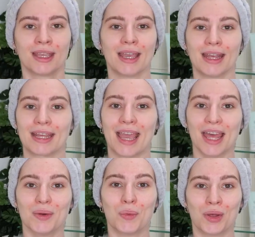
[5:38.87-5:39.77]
And
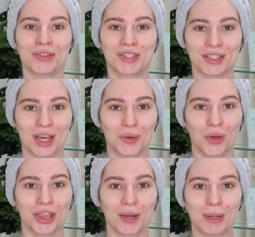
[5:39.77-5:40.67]
again, once you're done
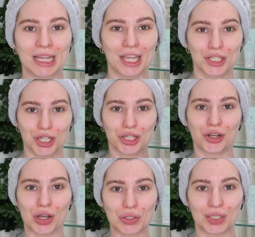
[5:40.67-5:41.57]
with the application,
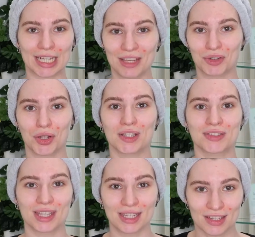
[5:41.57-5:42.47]
you're going to leave it on the skin.